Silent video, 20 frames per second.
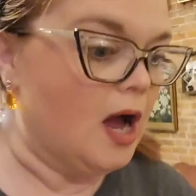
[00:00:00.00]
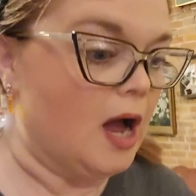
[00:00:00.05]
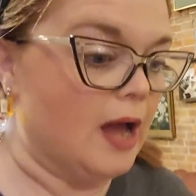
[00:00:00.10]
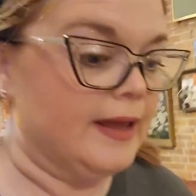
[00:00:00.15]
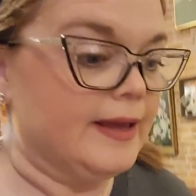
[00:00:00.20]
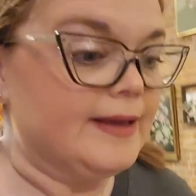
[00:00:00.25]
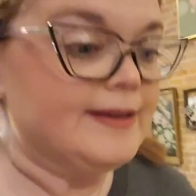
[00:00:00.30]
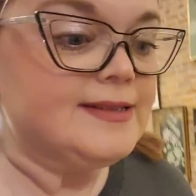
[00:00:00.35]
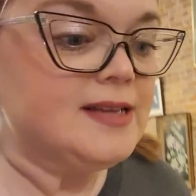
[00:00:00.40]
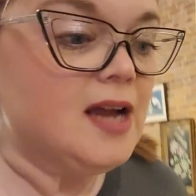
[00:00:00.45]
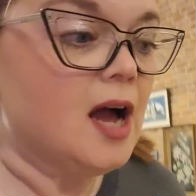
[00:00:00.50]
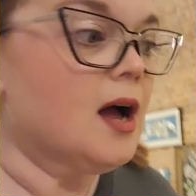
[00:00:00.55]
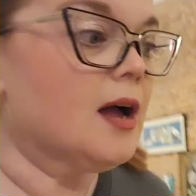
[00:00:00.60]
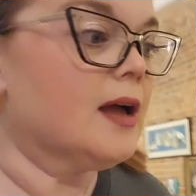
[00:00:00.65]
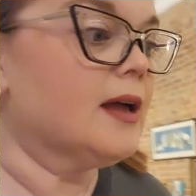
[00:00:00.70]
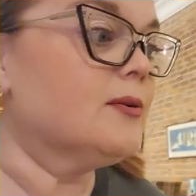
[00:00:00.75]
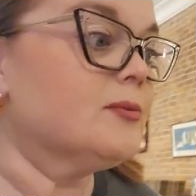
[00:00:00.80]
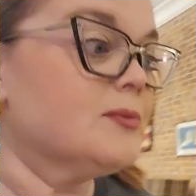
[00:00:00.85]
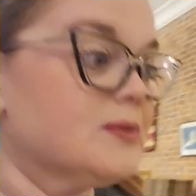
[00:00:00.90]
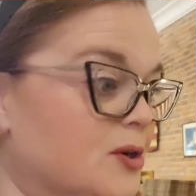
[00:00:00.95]
is not,
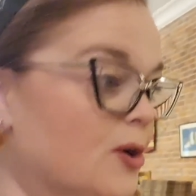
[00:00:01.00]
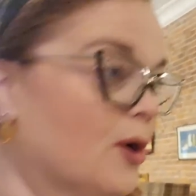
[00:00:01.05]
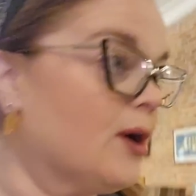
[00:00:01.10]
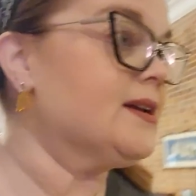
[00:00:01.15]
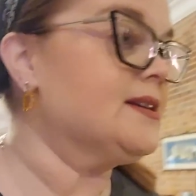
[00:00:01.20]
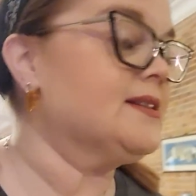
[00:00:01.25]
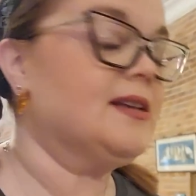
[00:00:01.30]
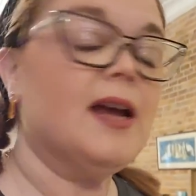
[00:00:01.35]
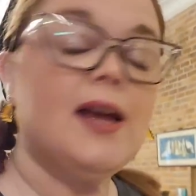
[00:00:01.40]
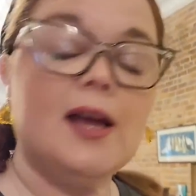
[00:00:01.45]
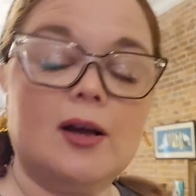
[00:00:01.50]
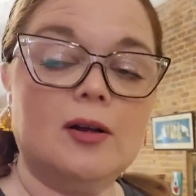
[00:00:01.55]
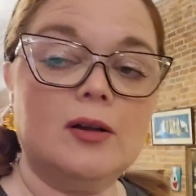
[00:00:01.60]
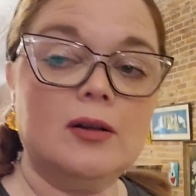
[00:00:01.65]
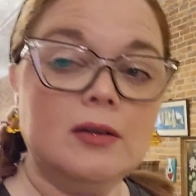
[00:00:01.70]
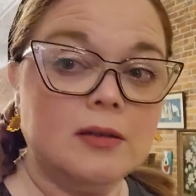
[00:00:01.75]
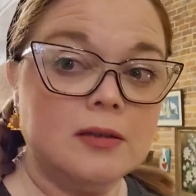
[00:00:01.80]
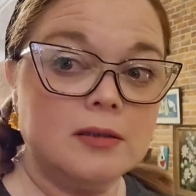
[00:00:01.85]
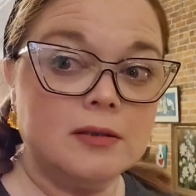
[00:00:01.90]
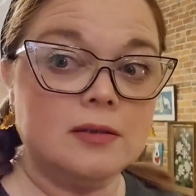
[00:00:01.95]
it was a great
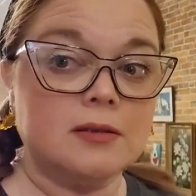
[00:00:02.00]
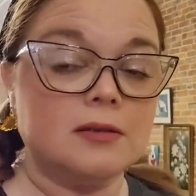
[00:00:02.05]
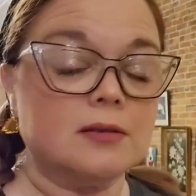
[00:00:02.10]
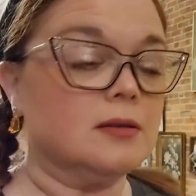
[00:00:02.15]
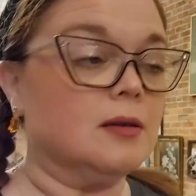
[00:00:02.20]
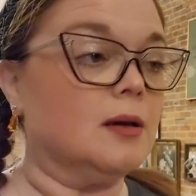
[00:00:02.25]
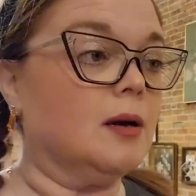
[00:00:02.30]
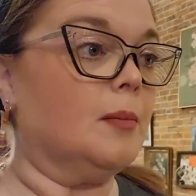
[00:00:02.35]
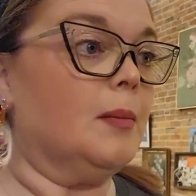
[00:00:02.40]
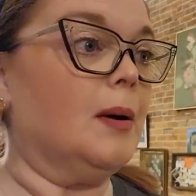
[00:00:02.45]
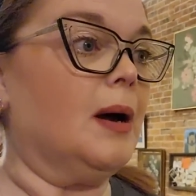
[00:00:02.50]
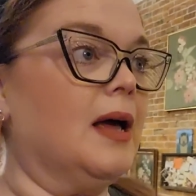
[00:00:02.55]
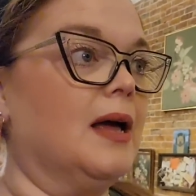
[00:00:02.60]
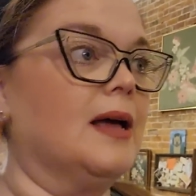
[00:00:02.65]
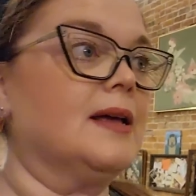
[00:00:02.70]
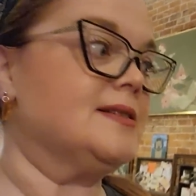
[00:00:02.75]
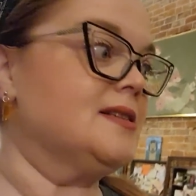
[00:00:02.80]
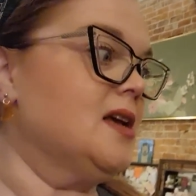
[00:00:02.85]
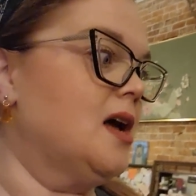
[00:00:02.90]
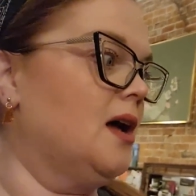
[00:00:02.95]
sale, but
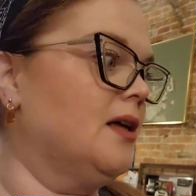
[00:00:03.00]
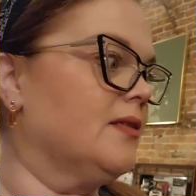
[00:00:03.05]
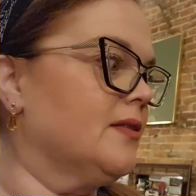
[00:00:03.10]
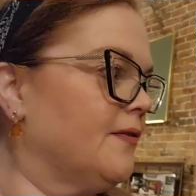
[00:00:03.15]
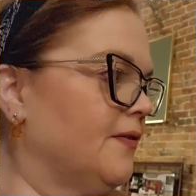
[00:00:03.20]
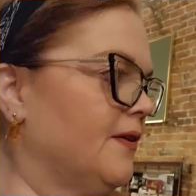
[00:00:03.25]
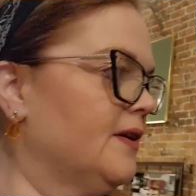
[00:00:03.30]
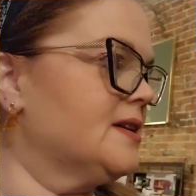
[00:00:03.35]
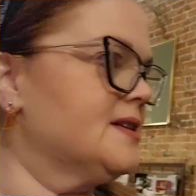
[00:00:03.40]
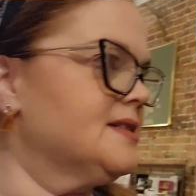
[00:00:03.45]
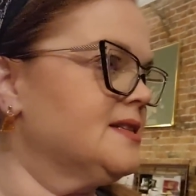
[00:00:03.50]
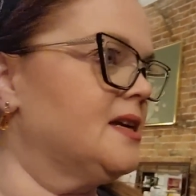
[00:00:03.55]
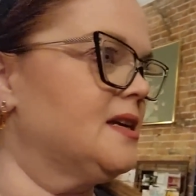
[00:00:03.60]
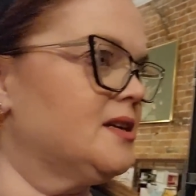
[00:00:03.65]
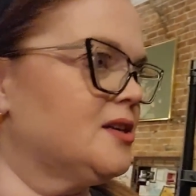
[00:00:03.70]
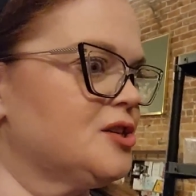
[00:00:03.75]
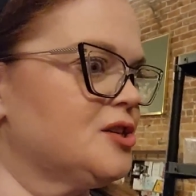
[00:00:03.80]
it's not the funnest thing to